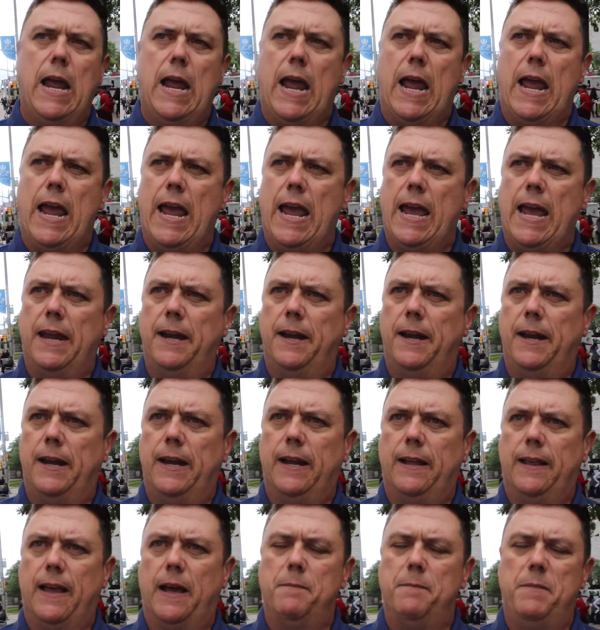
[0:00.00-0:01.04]
and
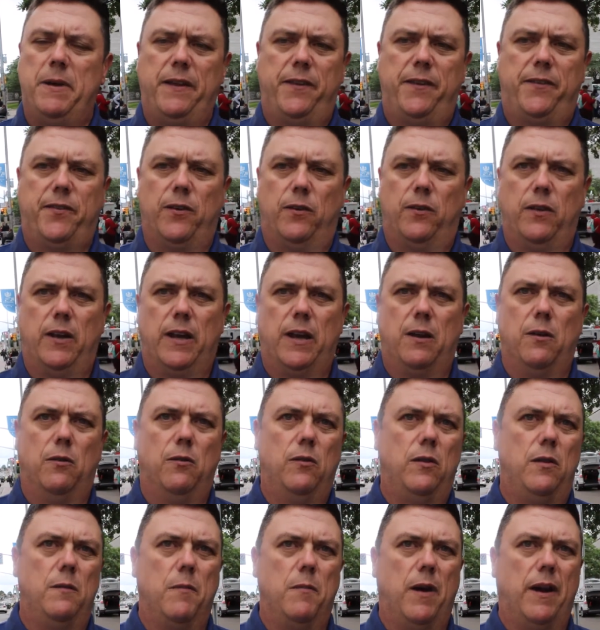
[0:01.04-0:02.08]
that means, so like
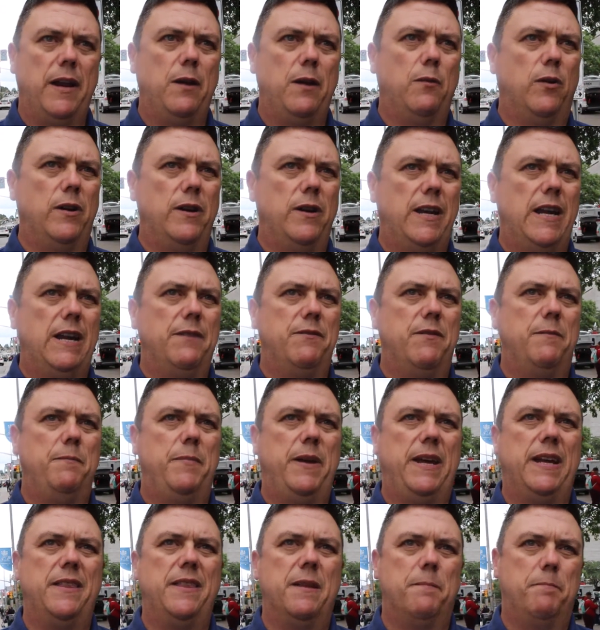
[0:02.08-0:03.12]
the money wouldn't even
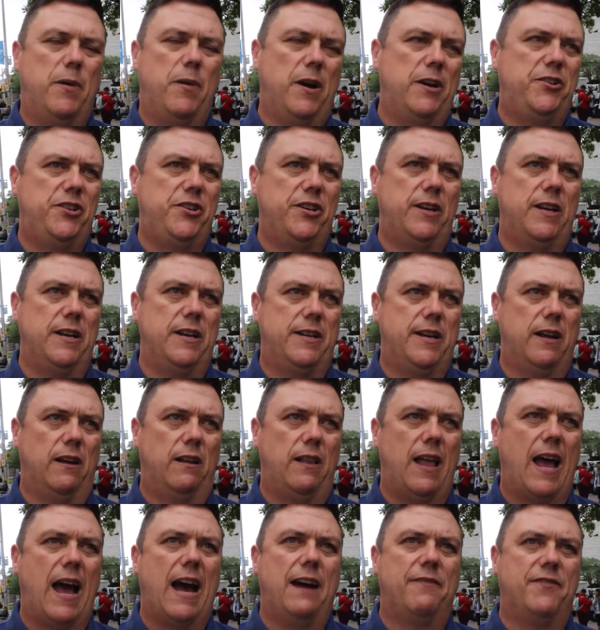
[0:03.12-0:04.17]
be in the budget until
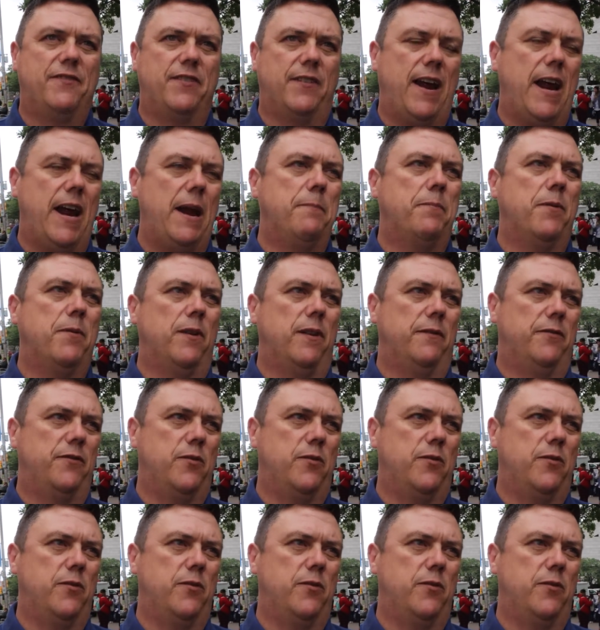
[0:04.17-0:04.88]
after April of